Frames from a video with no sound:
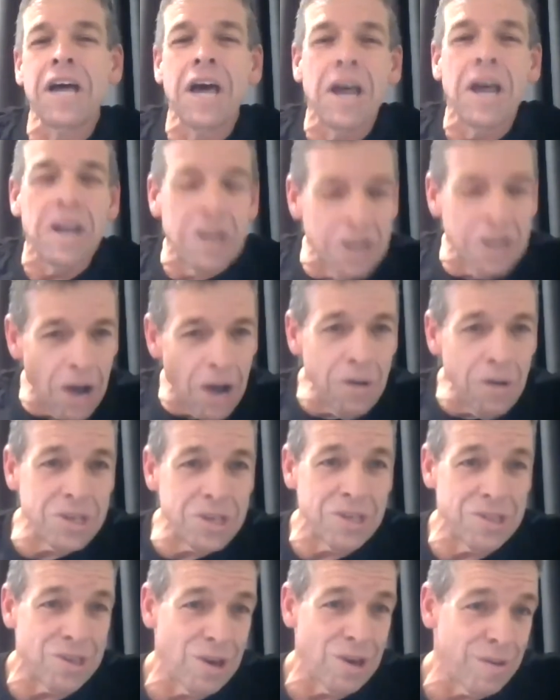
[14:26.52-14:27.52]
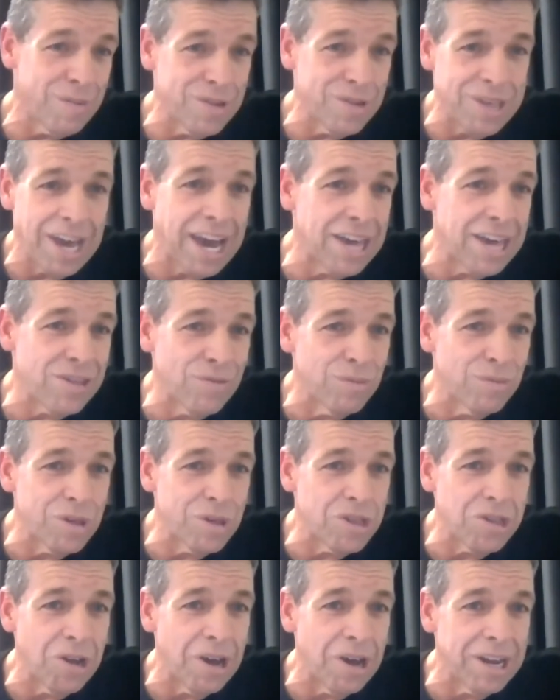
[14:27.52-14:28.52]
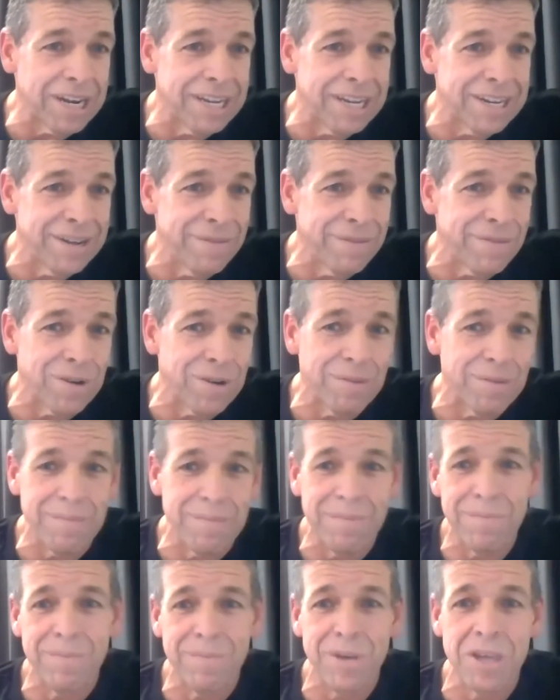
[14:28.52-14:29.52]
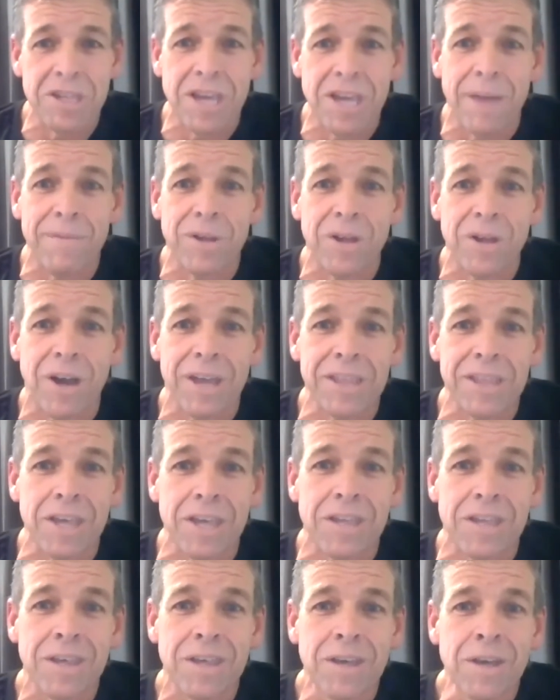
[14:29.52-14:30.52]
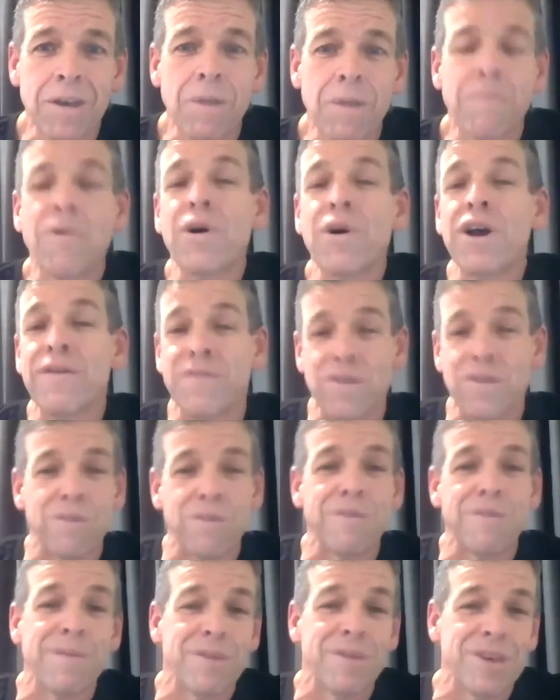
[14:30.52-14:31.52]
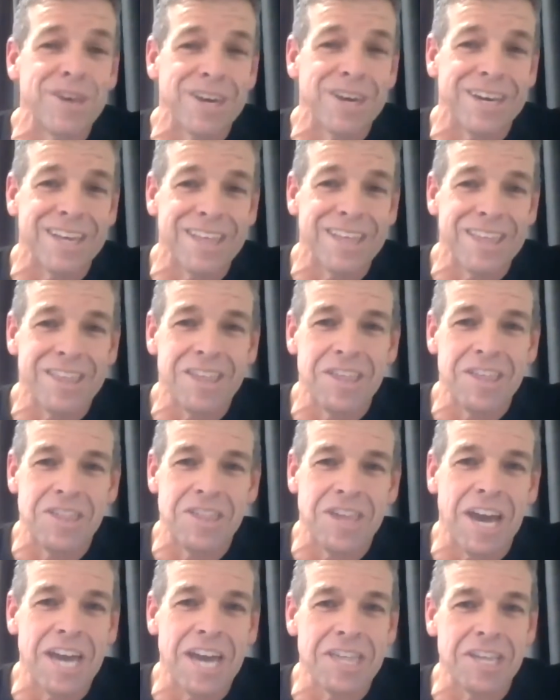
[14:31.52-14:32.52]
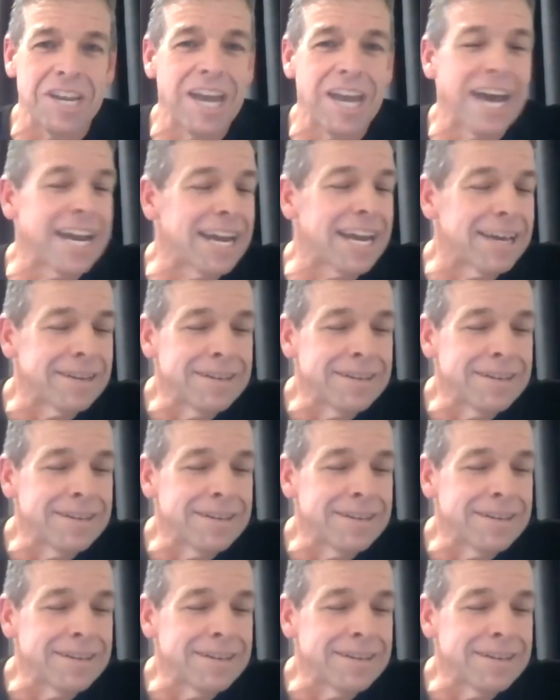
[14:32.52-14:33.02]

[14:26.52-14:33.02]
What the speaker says: Noah's interpretation will be slightly different and be something like this. Boy, if you remember, you can change it later.